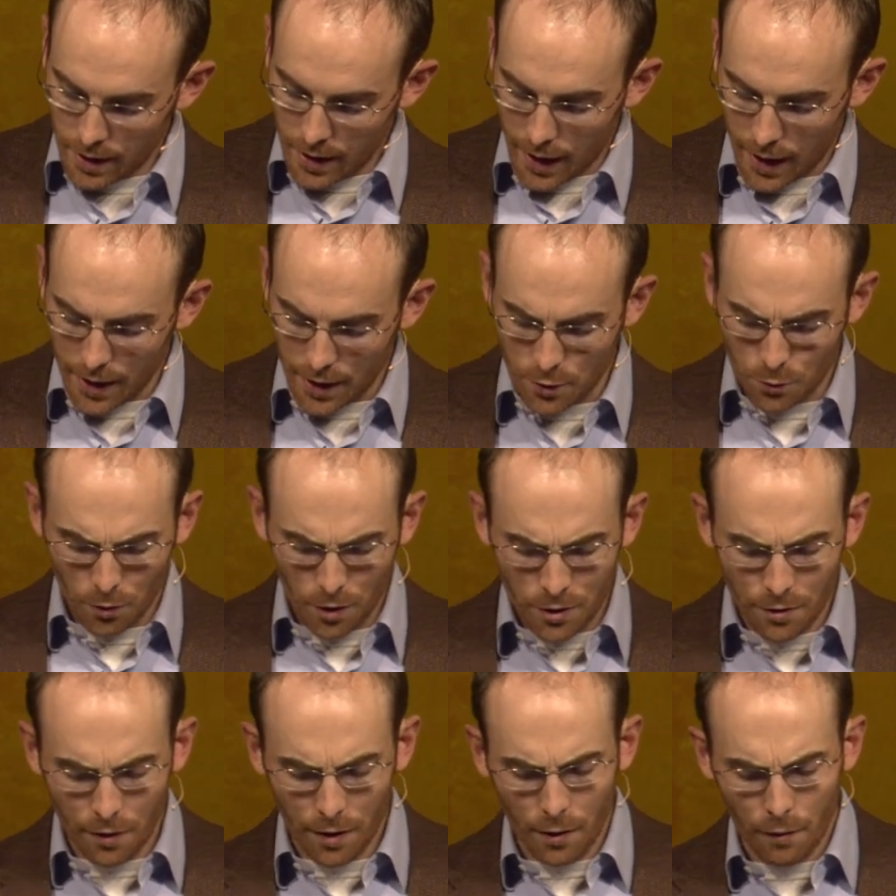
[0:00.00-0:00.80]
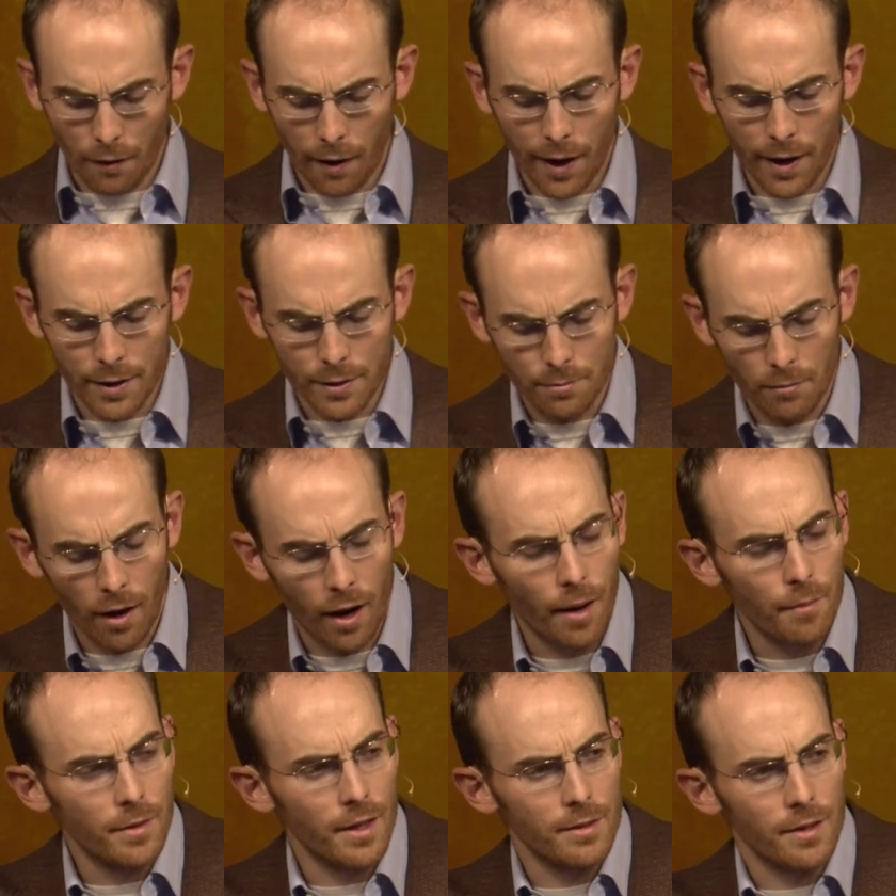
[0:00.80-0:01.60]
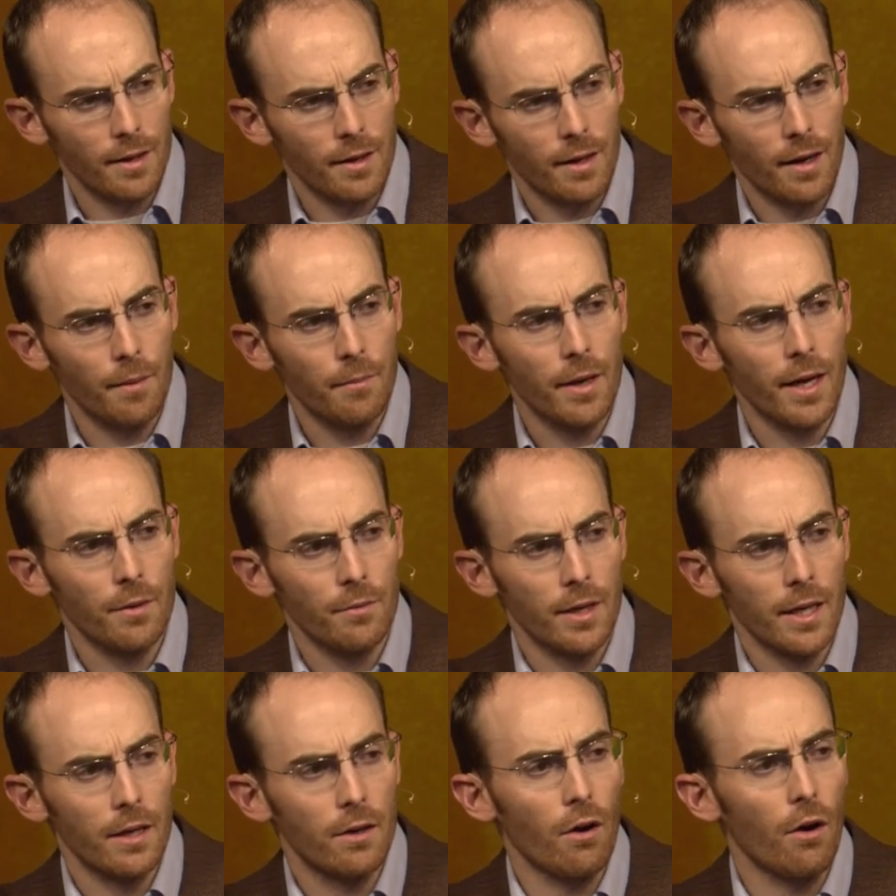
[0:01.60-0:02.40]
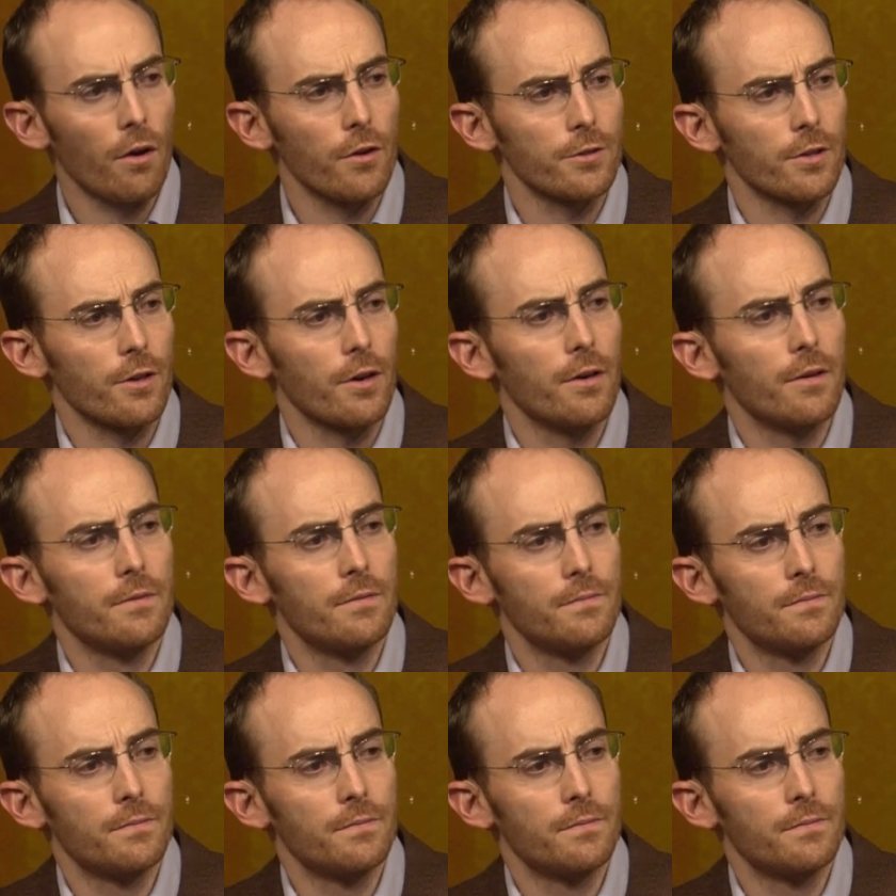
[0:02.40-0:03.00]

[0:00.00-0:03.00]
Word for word: And he's wondering why his mom doesn't come in when he calls her.